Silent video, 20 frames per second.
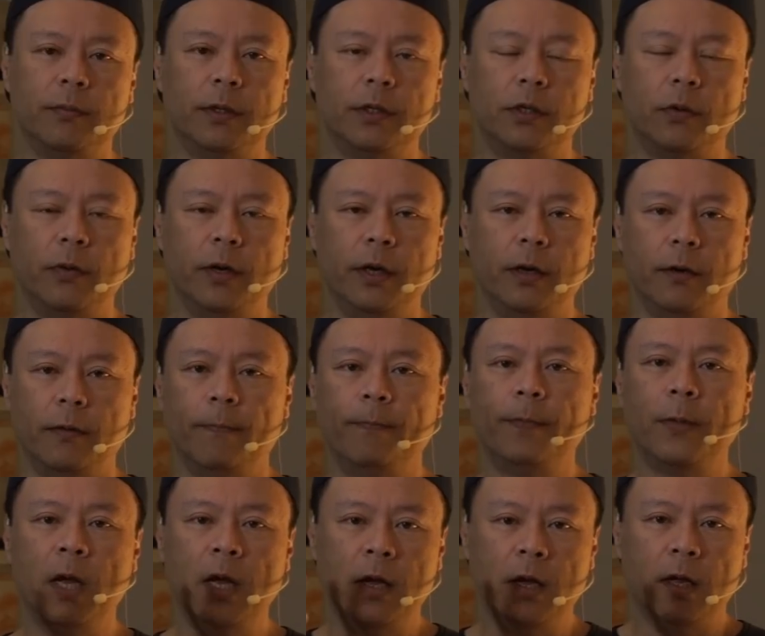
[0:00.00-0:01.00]
between
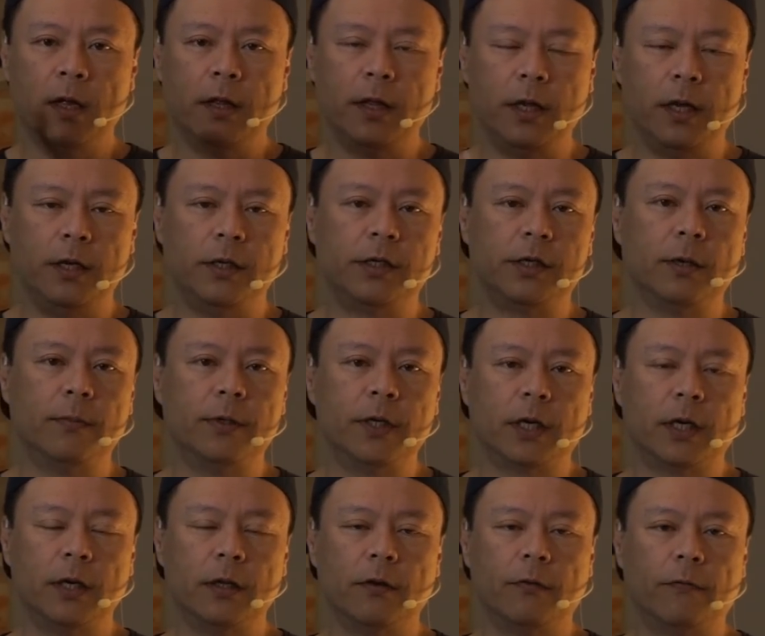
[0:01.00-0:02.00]
the
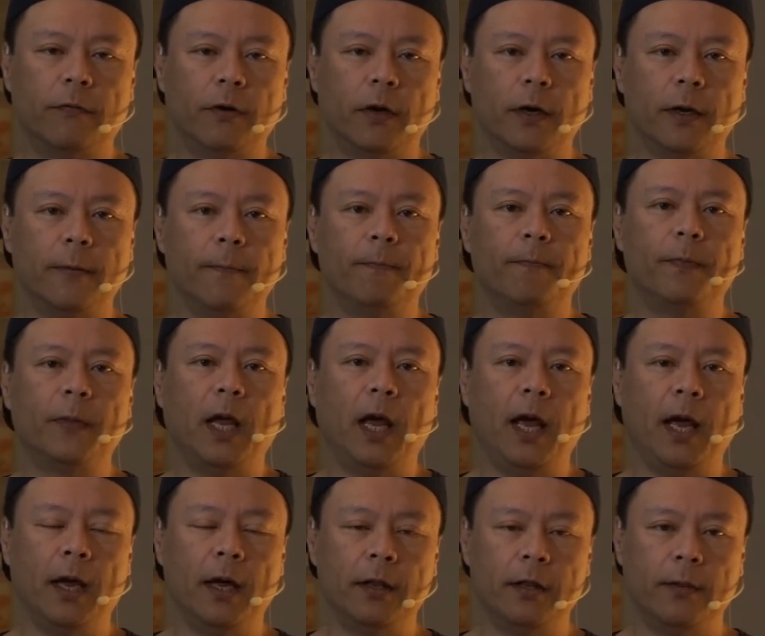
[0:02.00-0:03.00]
subject in the front
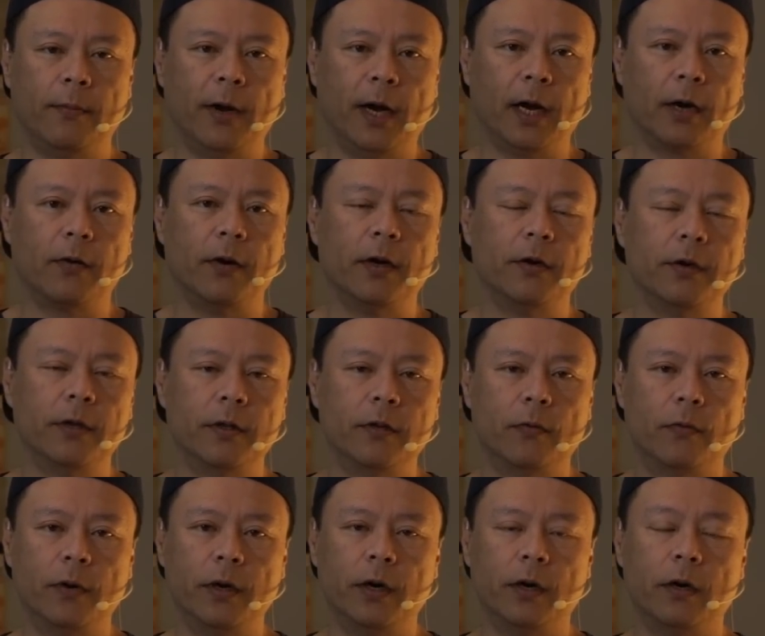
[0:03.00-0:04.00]
and the background in the
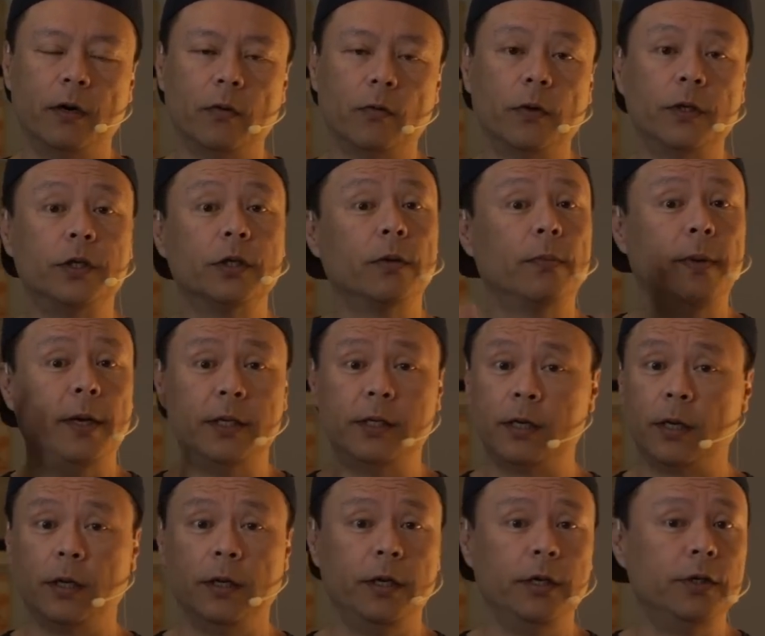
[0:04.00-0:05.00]
rear, which will
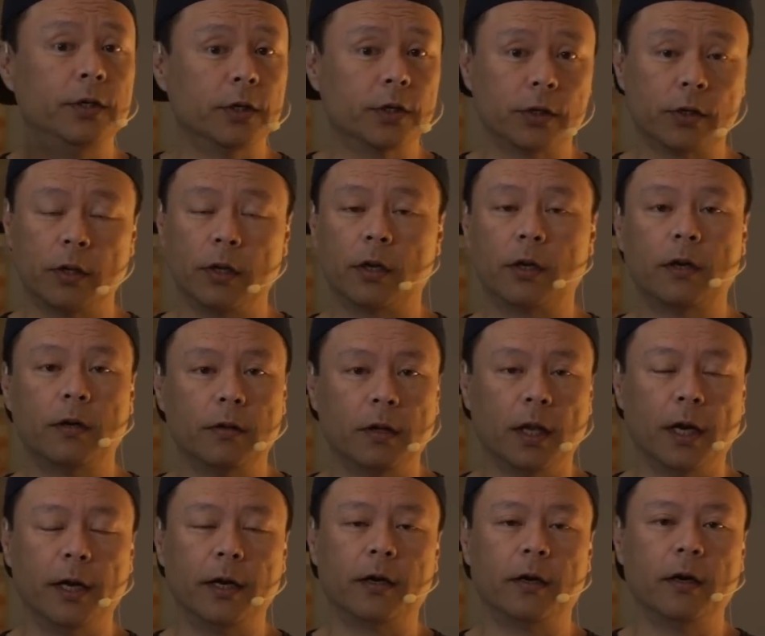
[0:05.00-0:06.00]
basically just look
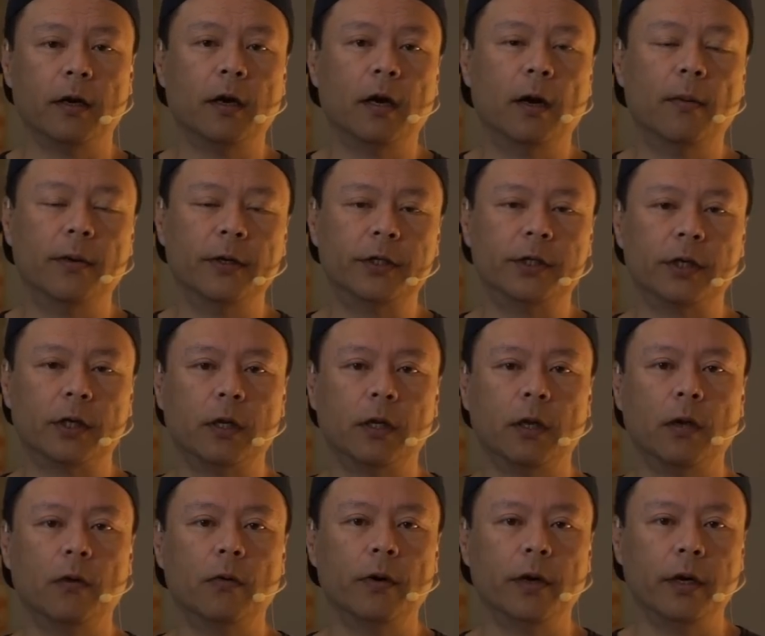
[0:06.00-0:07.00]
like a bunch of
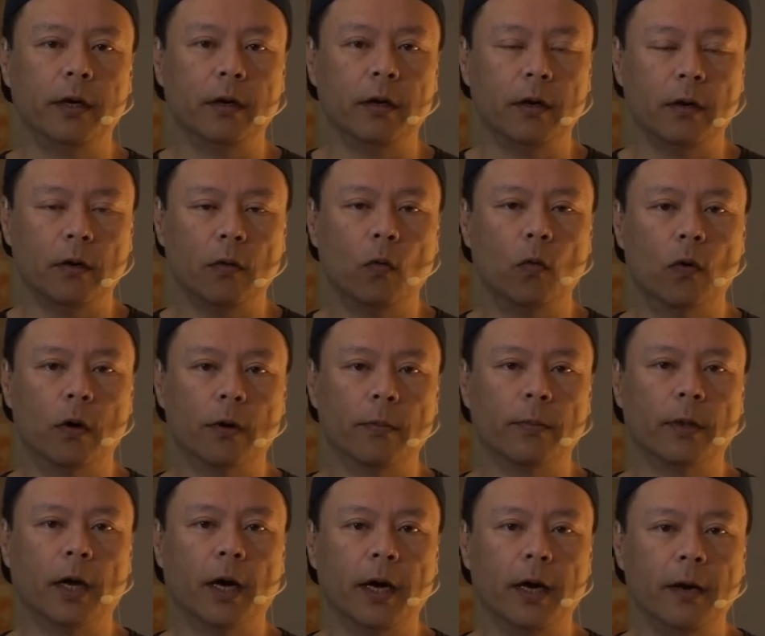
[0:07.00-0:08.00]
glowing
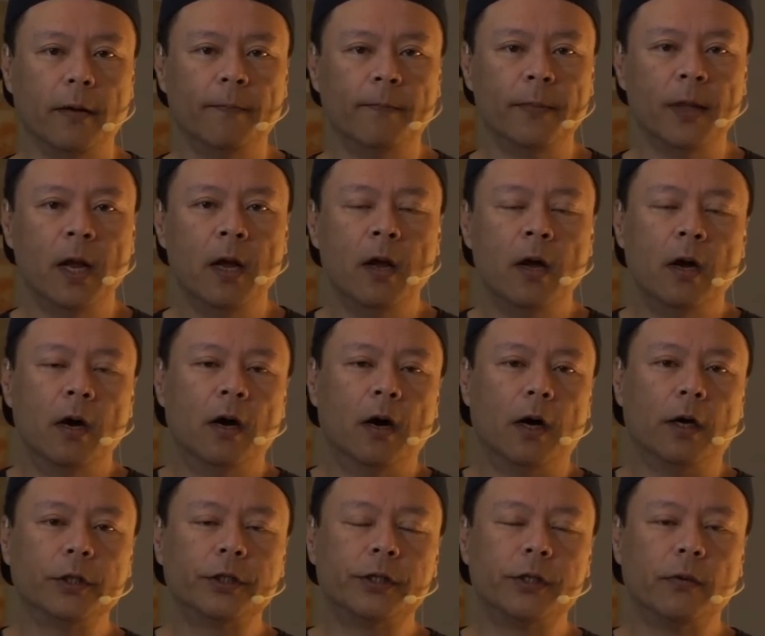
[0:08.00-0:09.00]
warm light.
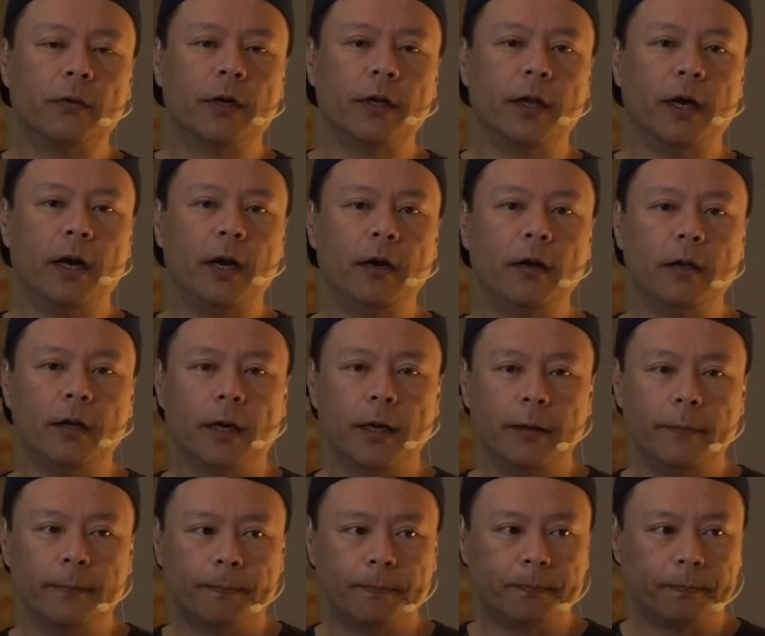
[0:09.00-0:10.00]
Also on the hair
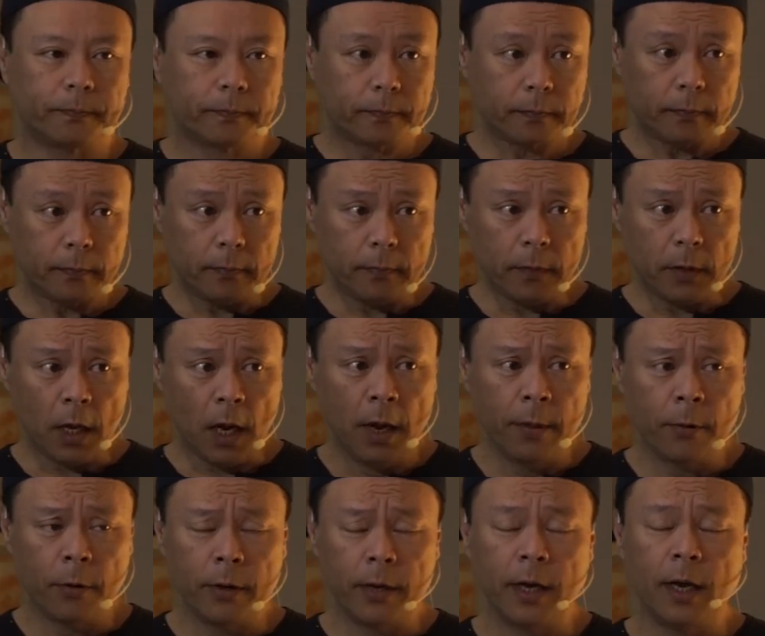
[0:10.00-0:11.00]
light,
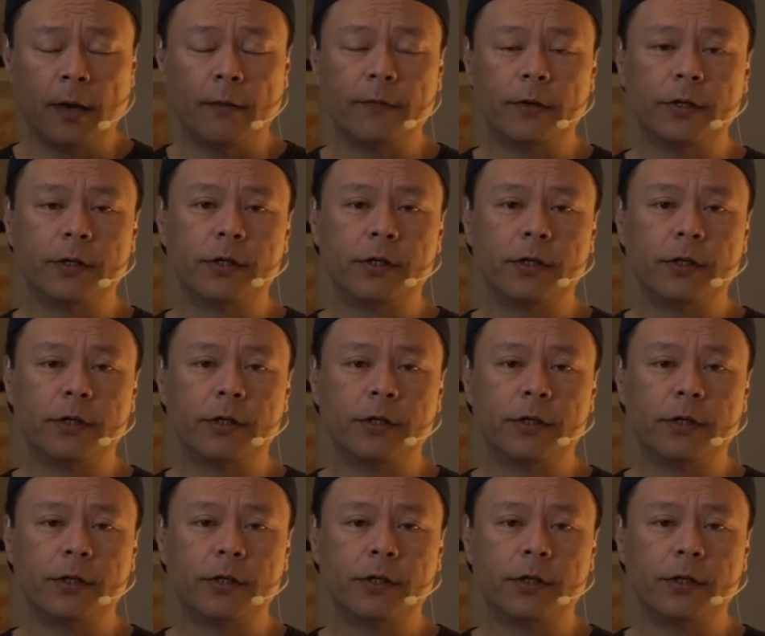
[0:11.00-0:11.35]
I'm going to have a